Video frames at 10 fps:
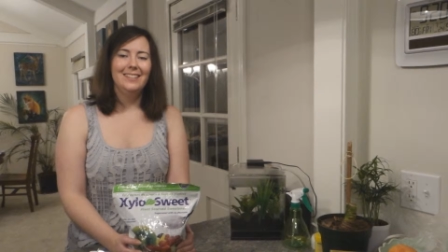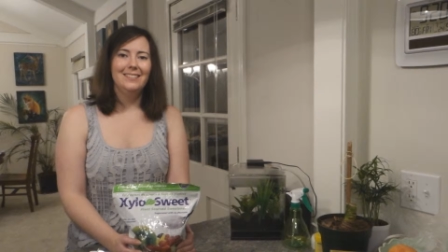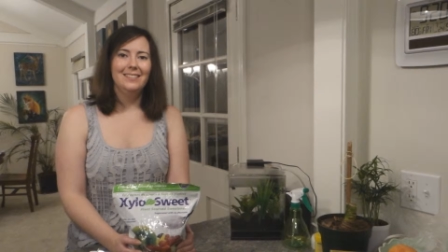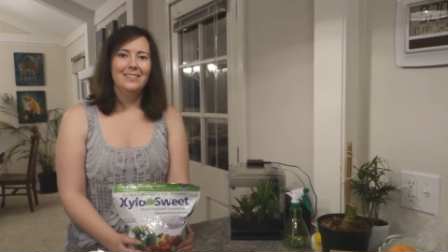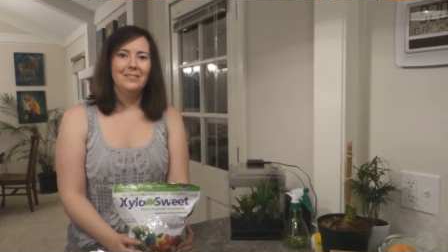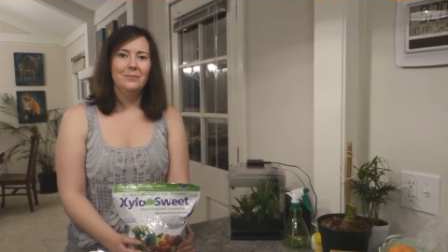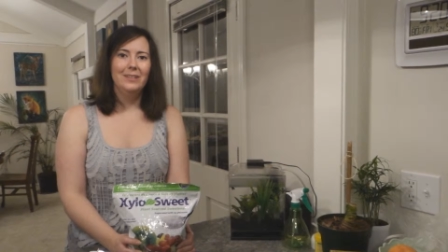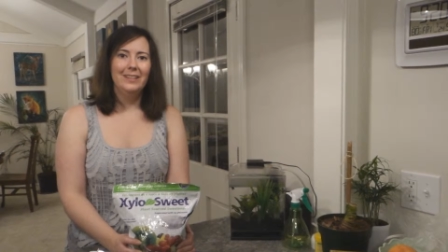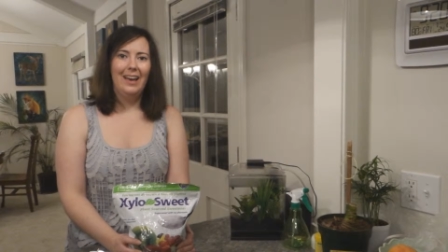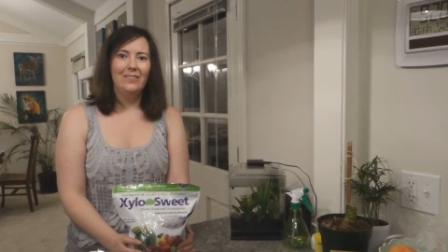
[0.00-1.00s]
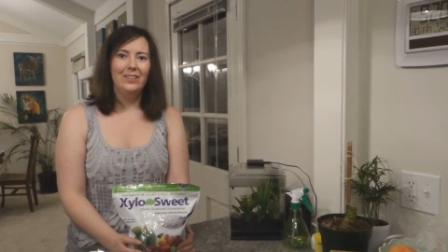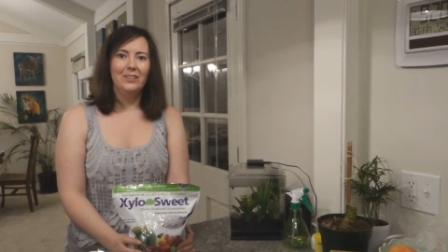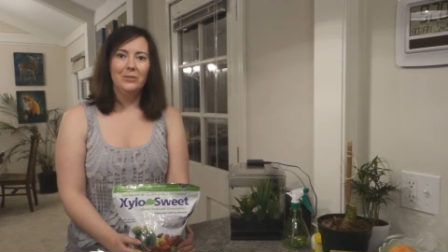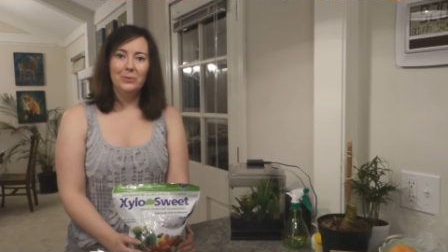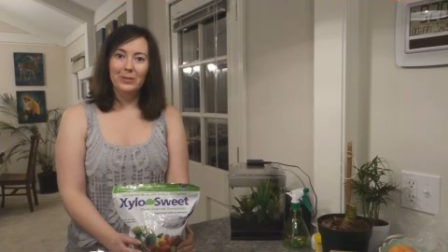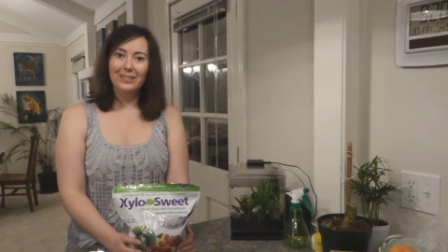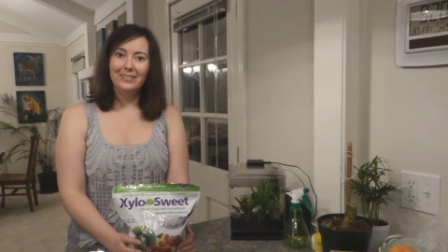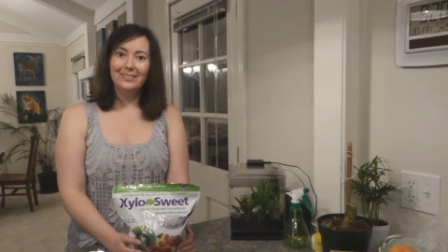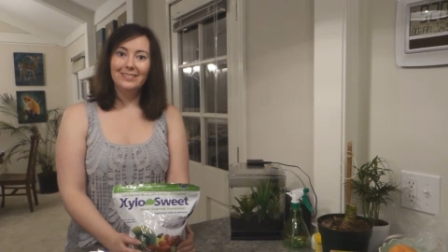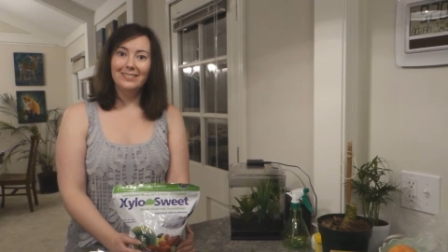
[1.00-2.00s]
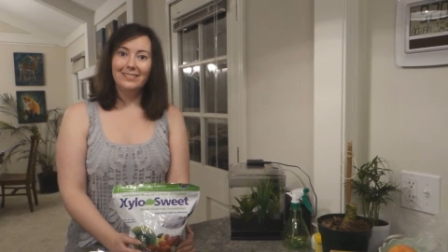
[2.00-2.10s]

doesn't wreak havoc on your organs